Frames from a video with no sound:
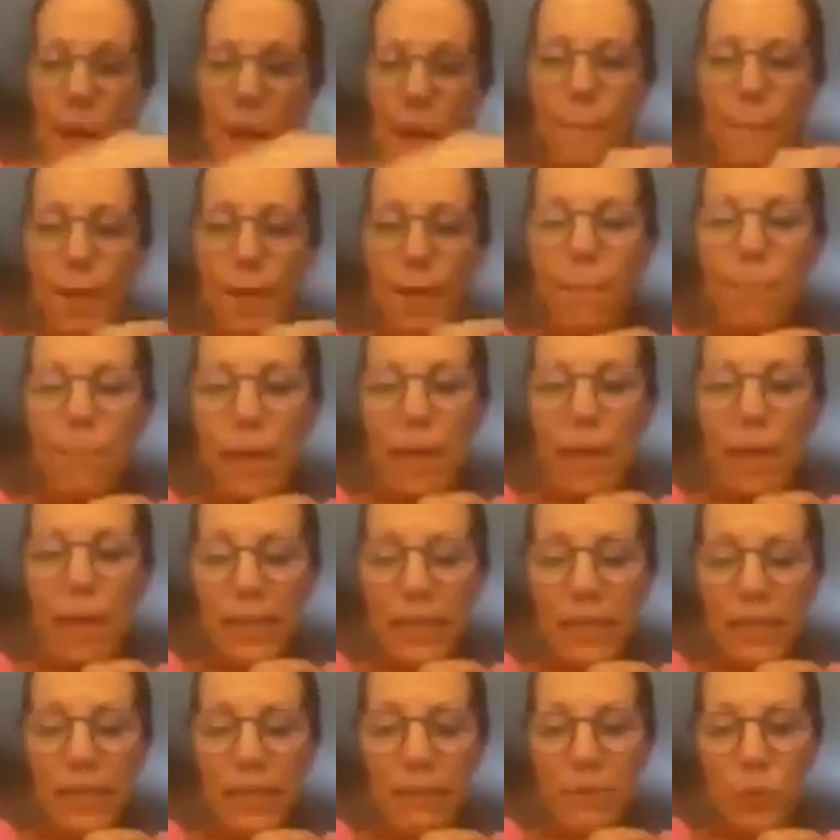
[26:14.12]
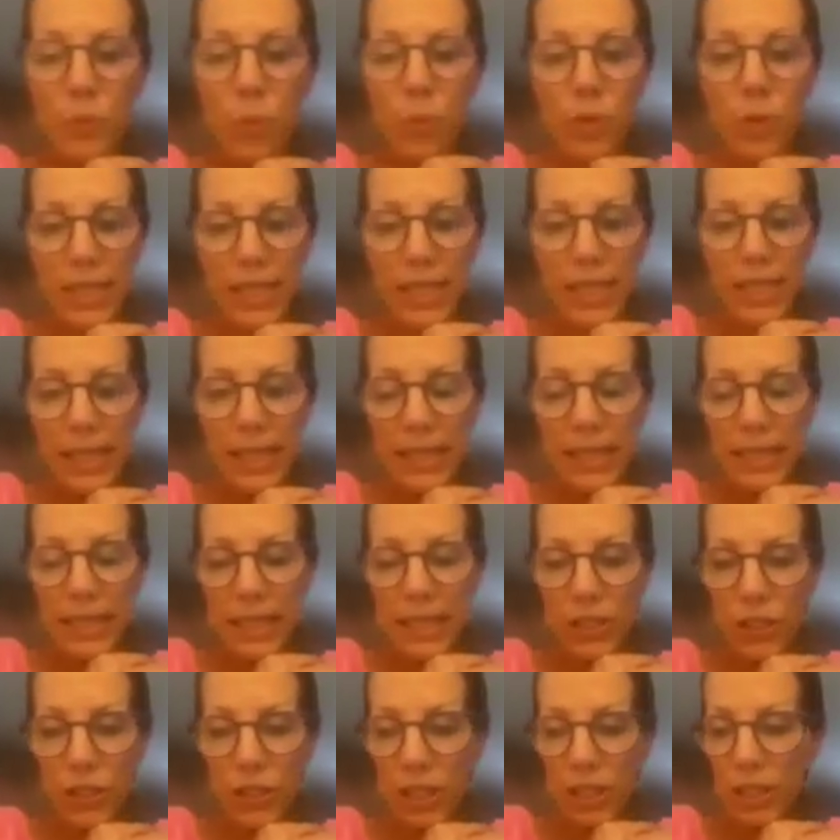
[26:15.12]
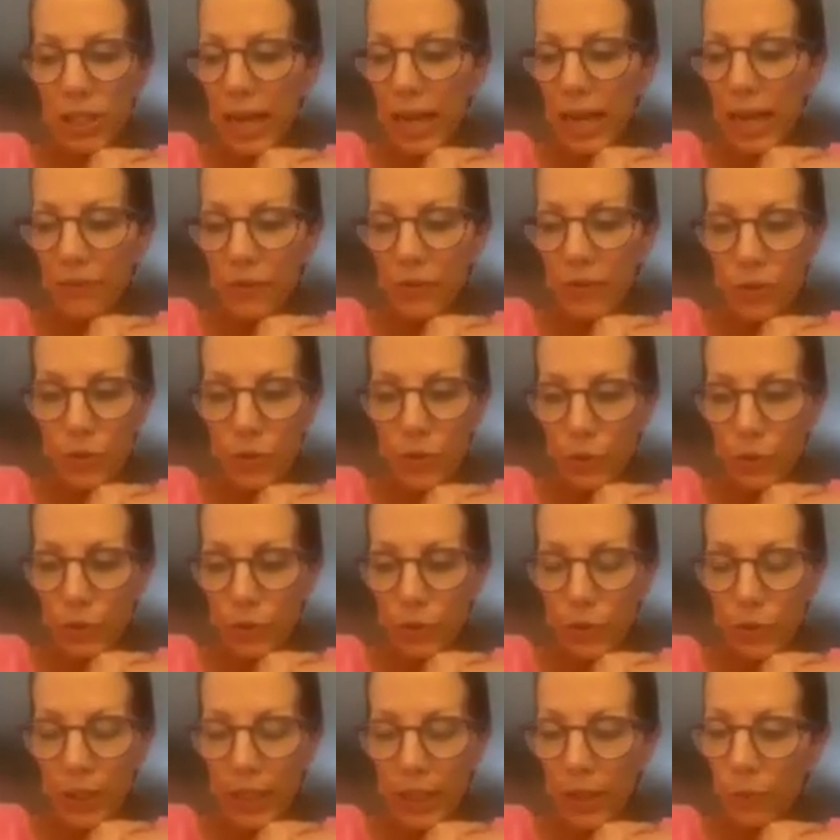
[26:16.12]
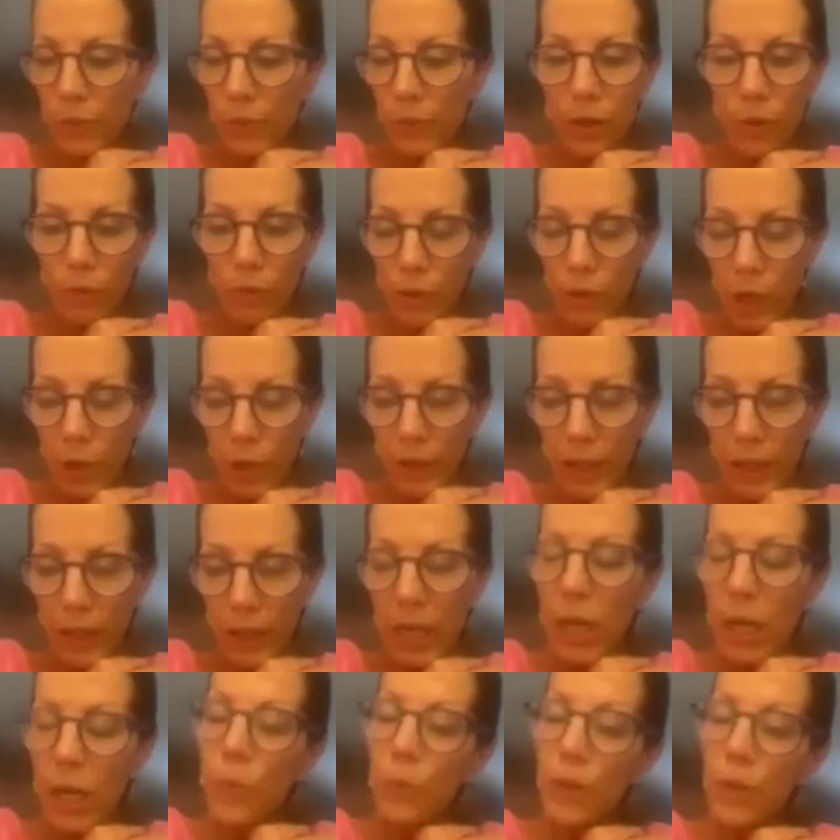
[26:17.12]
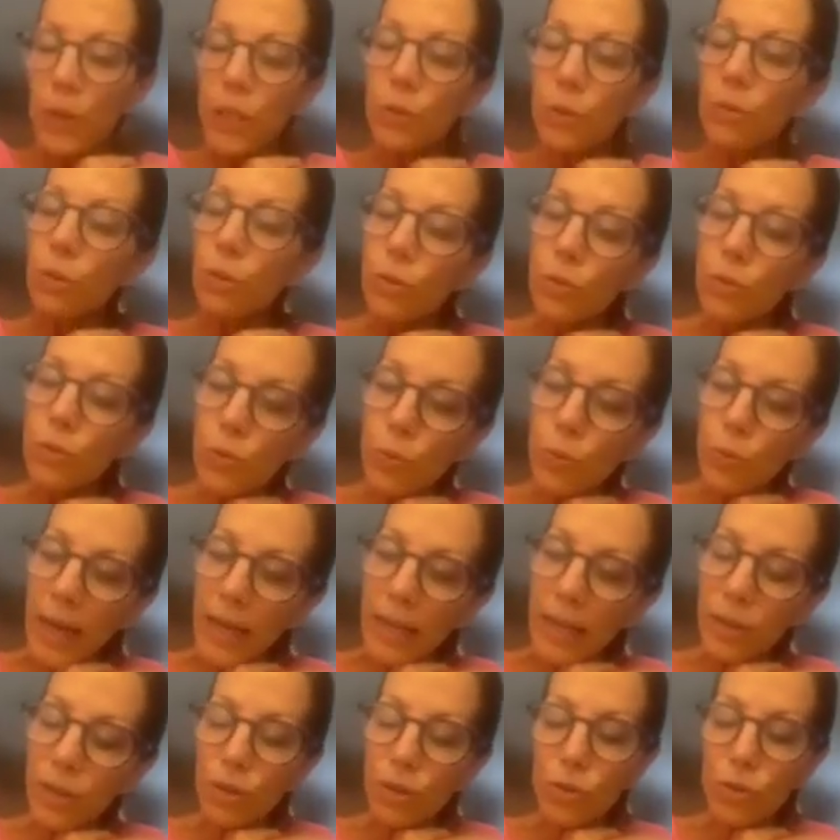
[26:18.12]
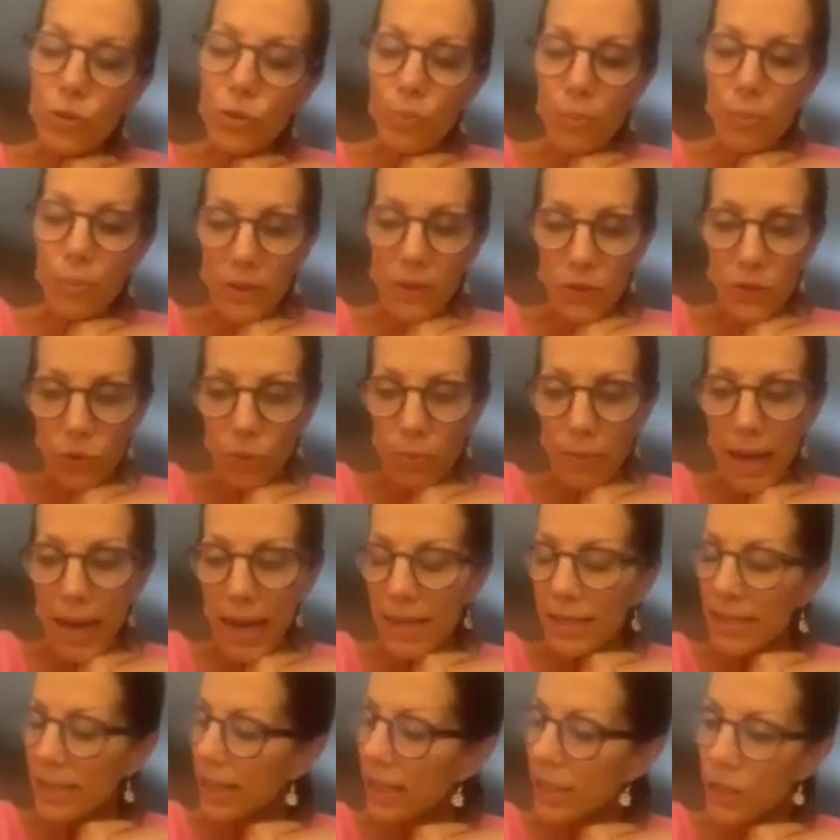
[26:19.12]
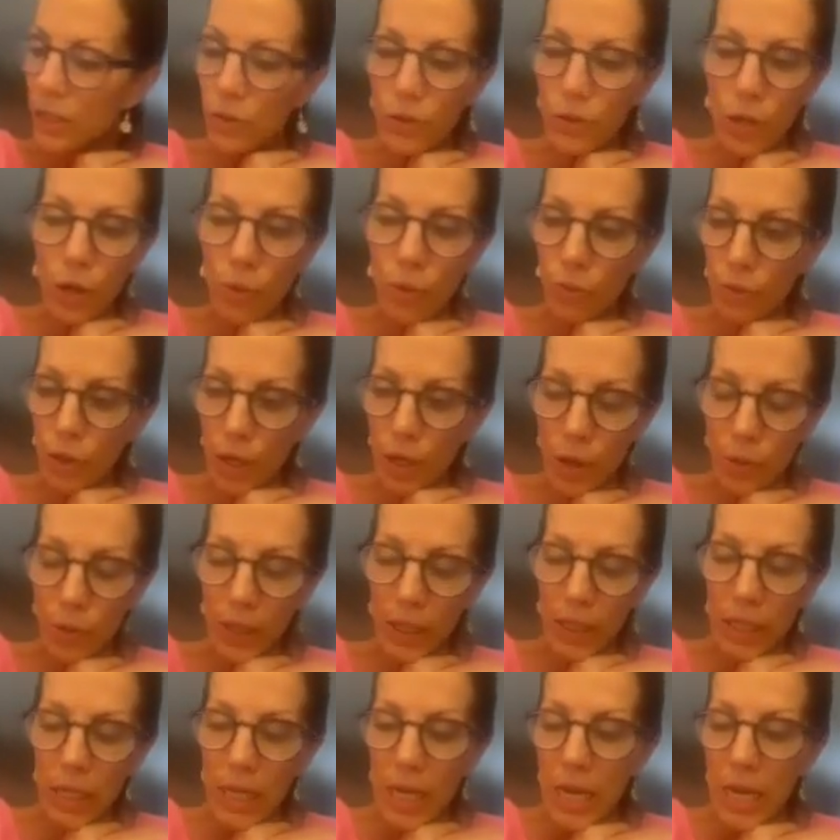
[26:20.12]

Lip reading: But many times we're deconditioned after surgery and we don't know it. When you lose weight, you lose muscle mass and you don't know it.